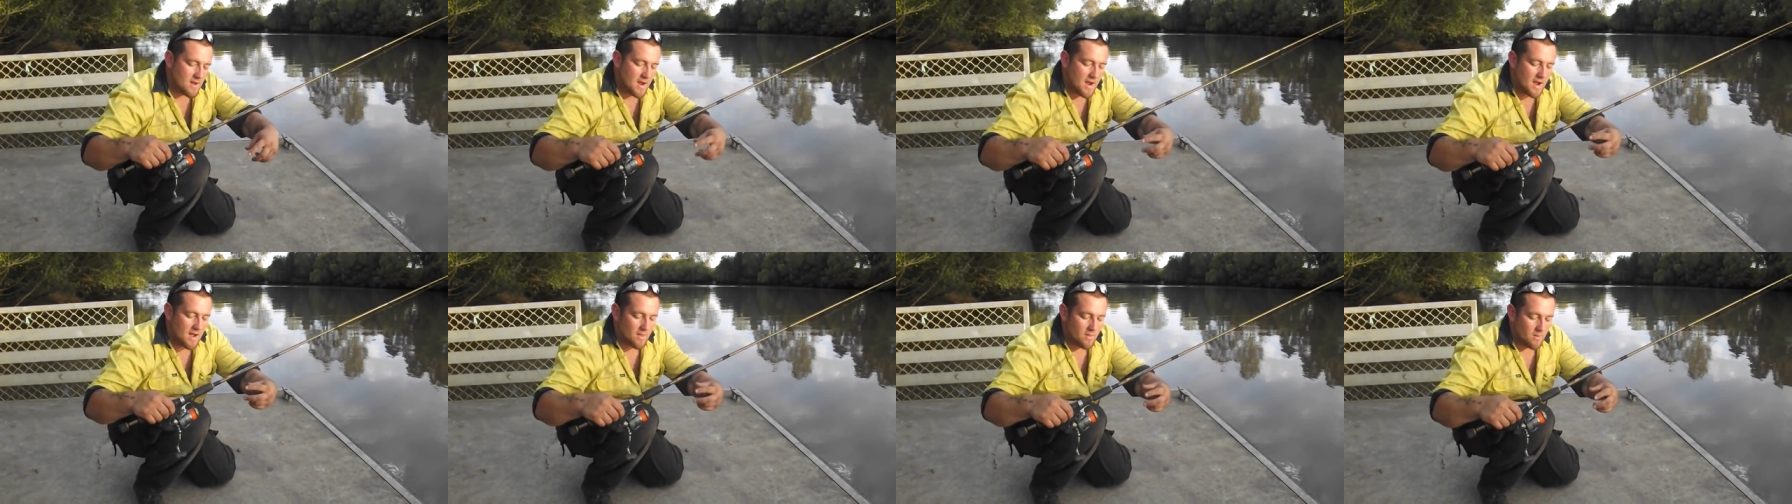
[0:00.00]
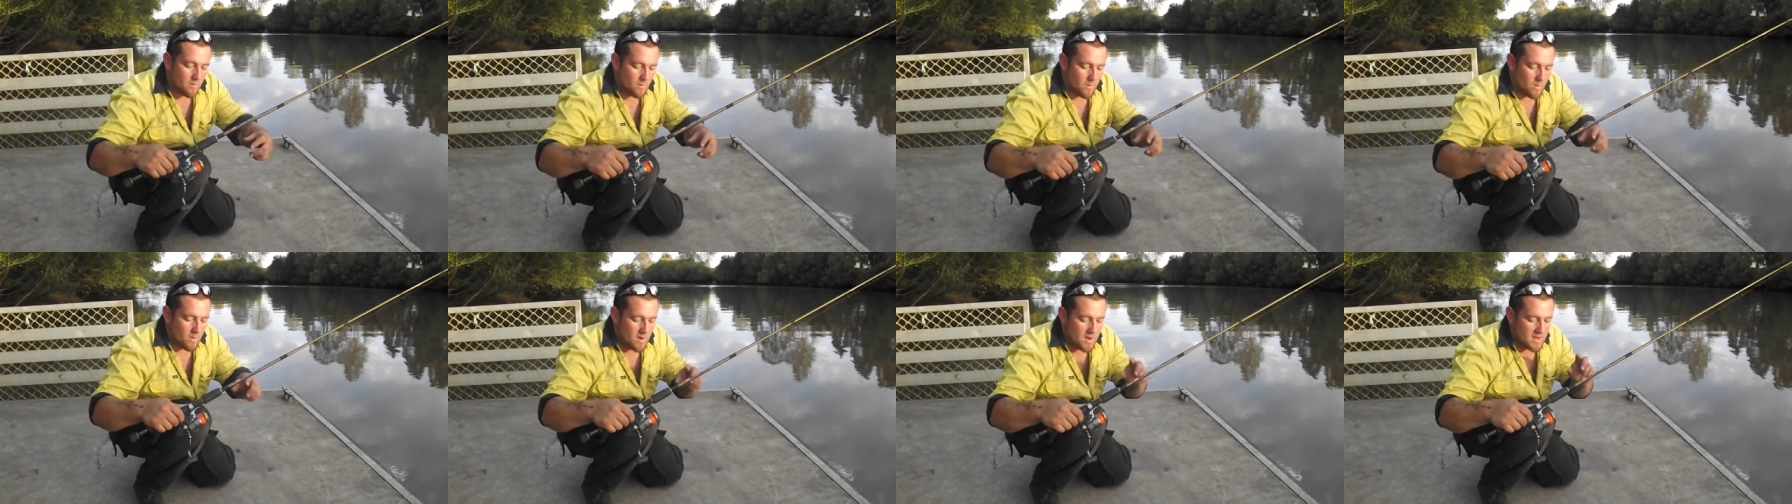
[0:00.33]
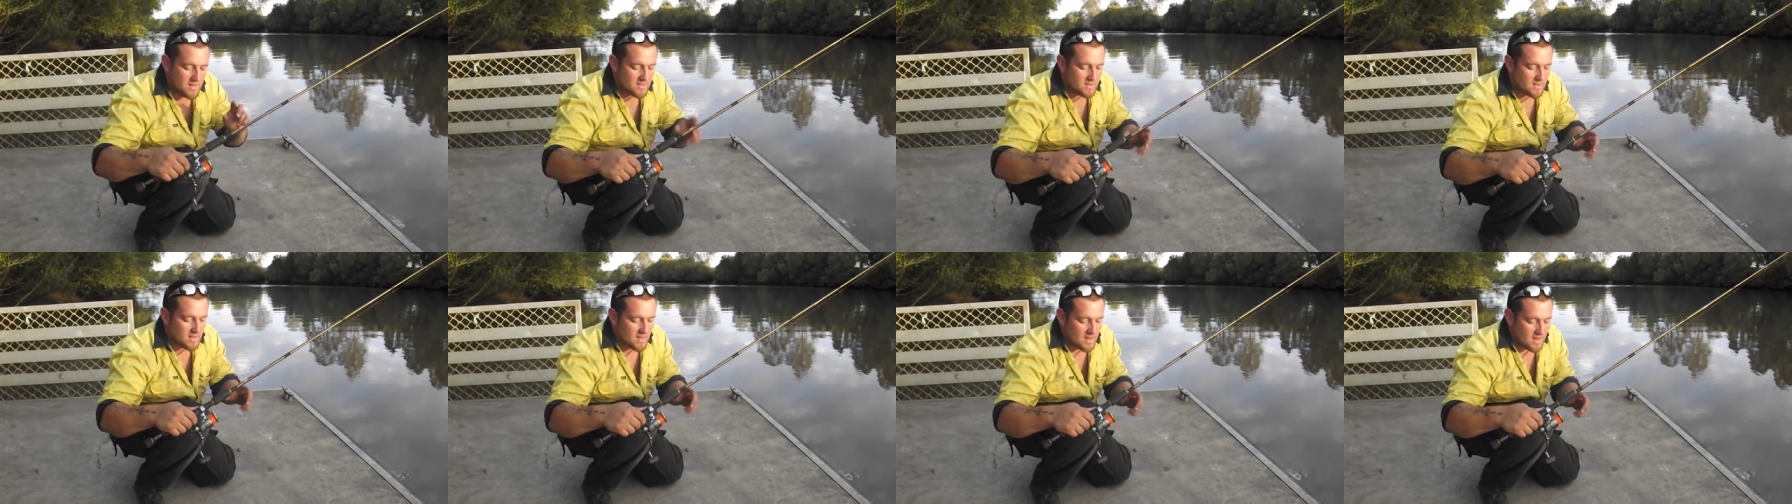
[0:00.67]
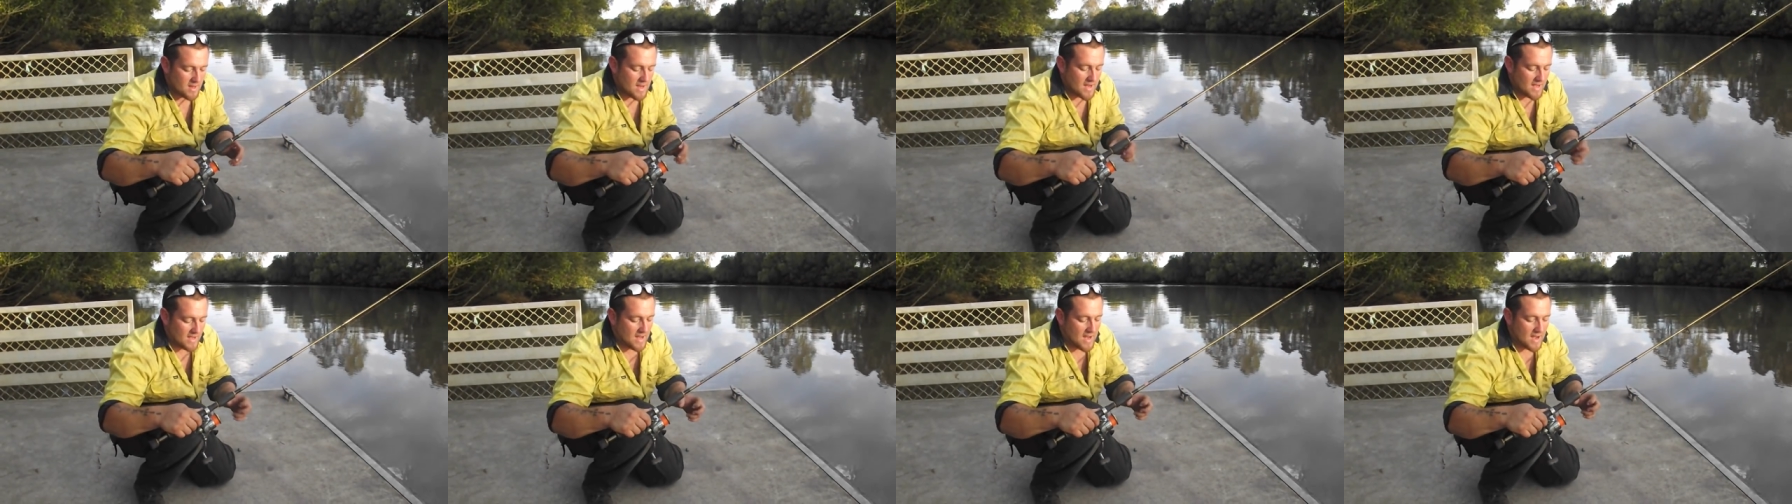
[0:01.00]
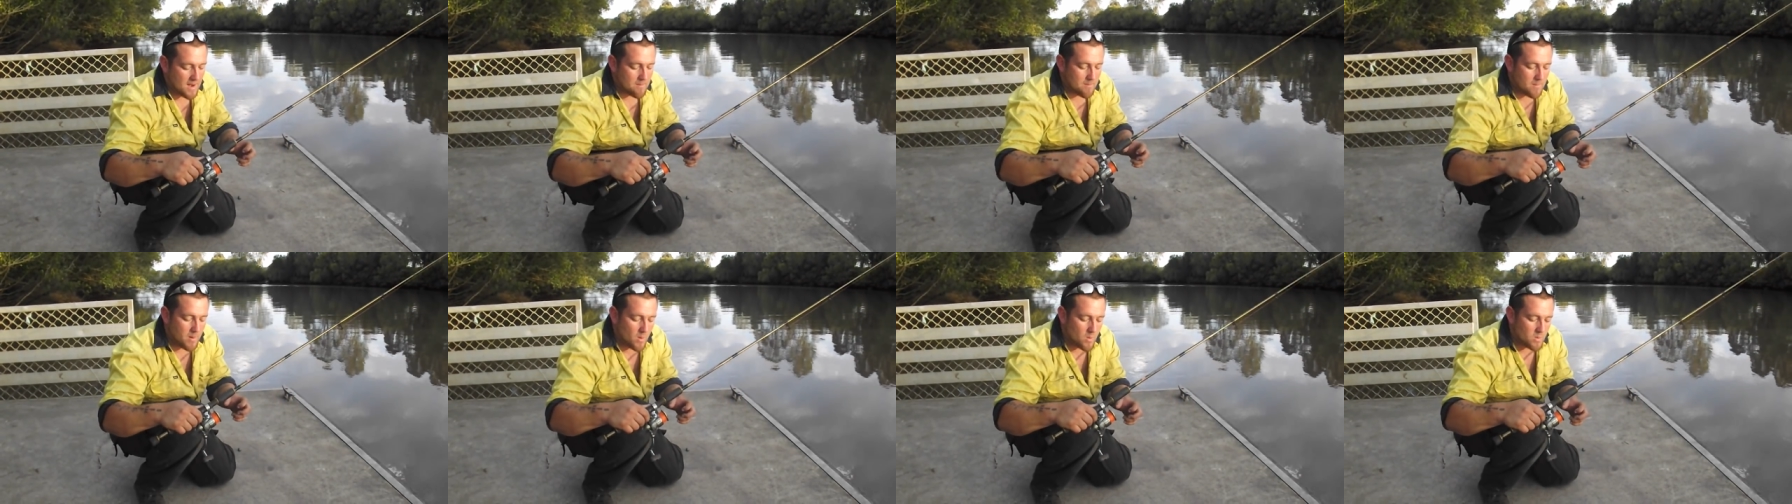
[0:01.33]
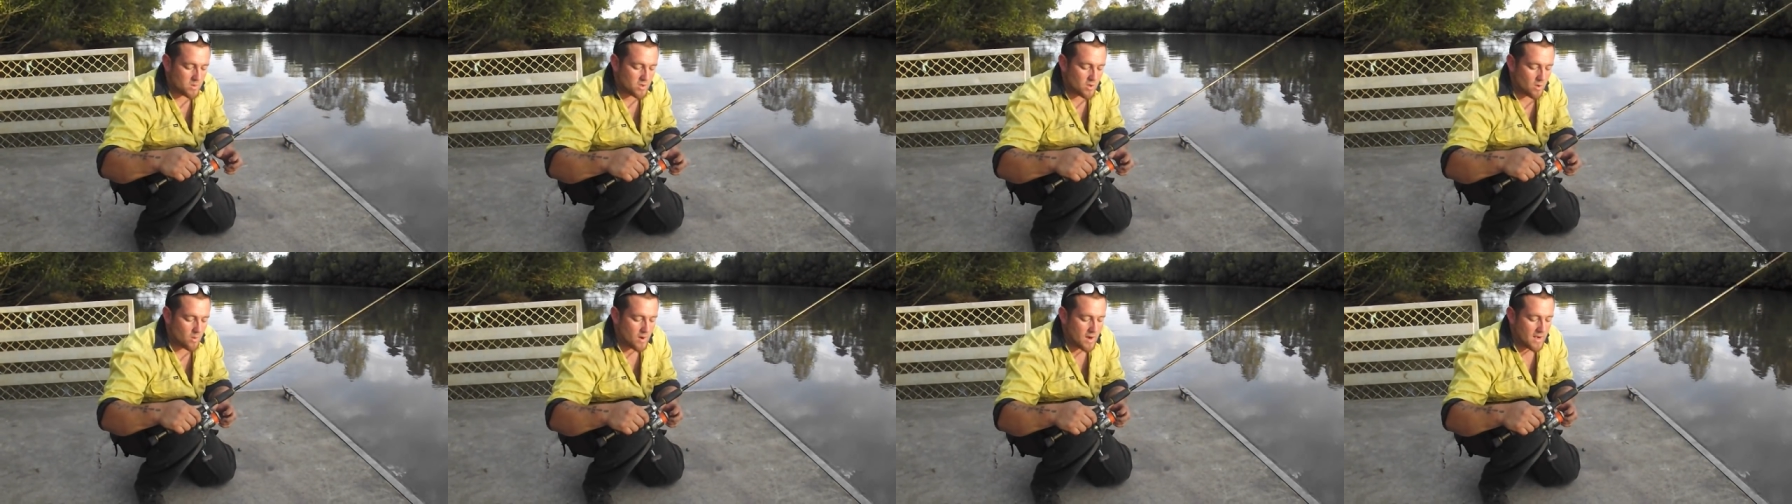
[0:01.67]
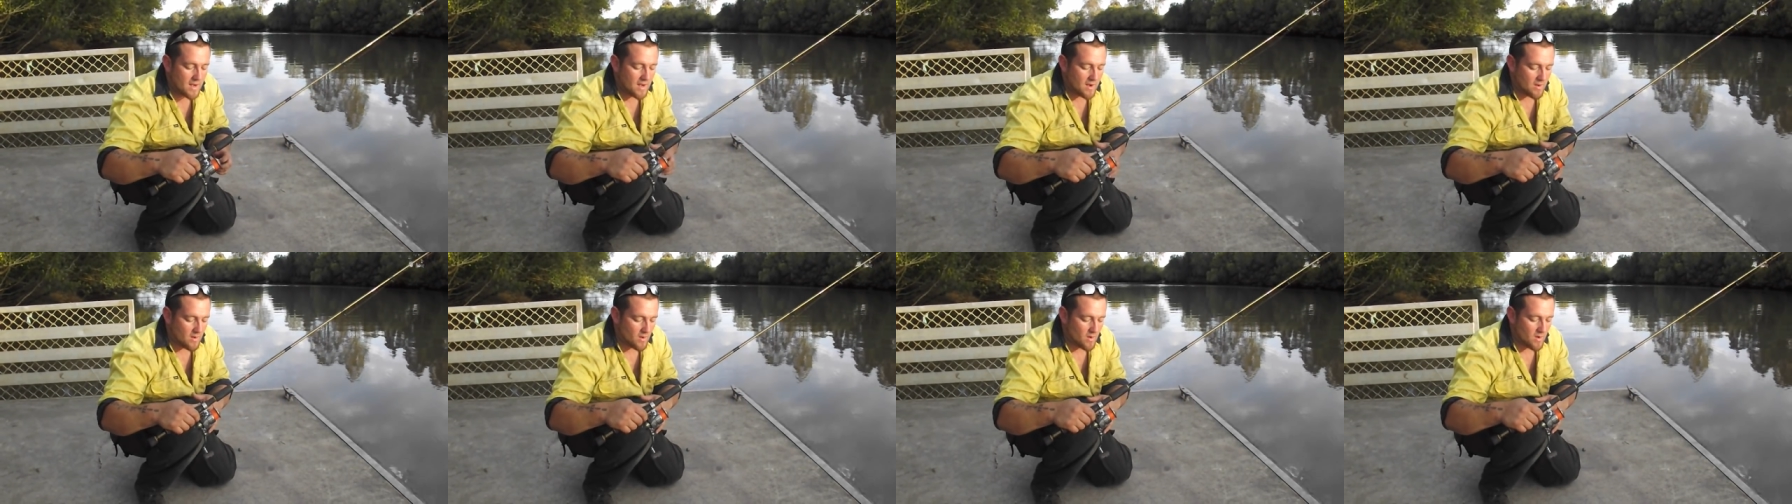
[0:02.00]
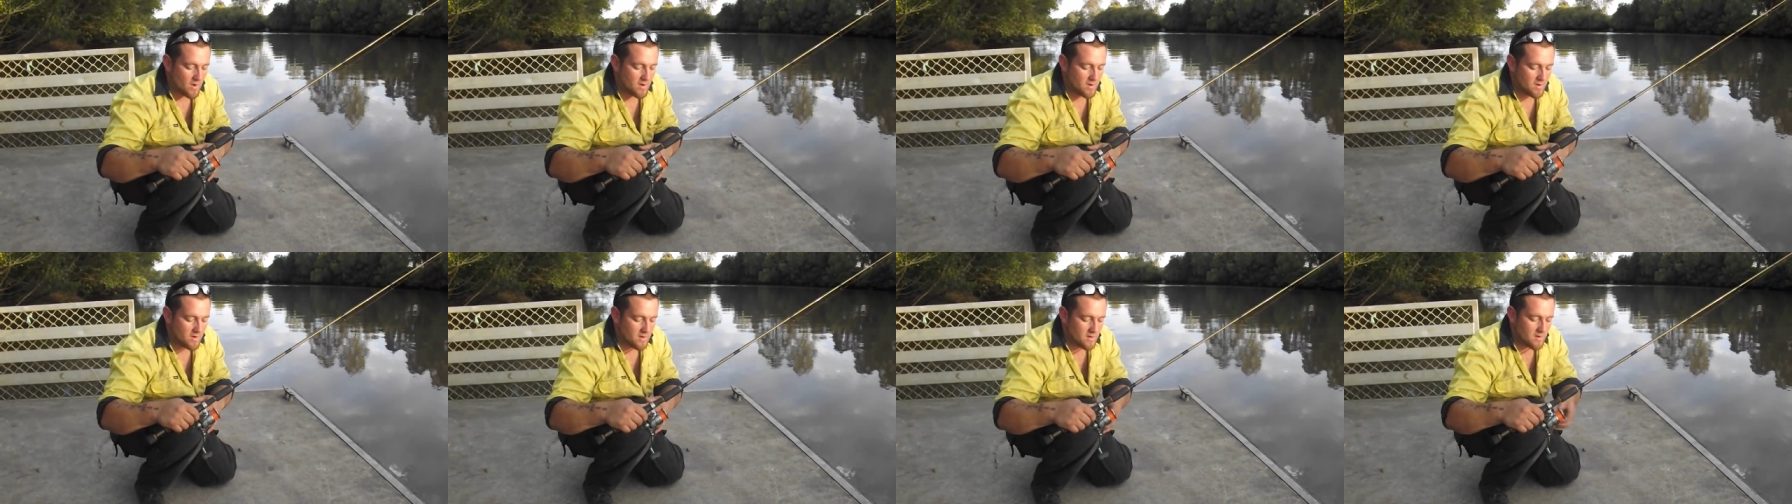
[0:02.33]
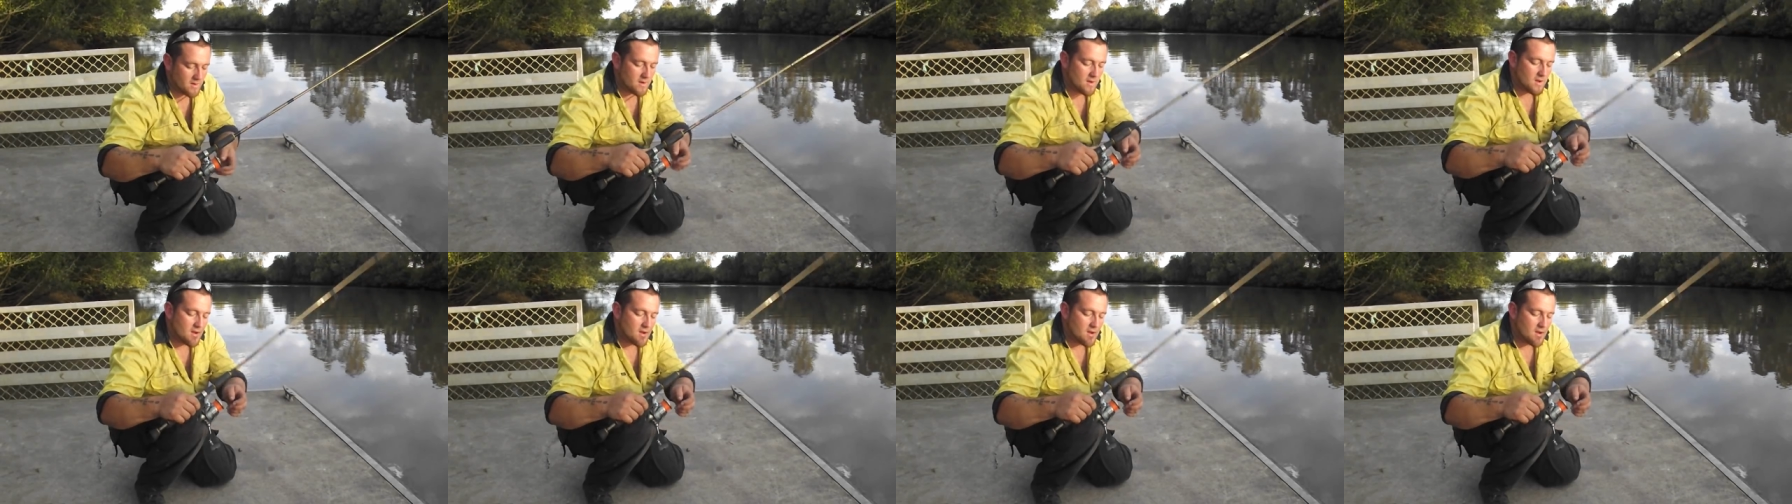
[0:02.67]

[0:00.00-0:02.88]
otherwise it can pull tight and hurt you.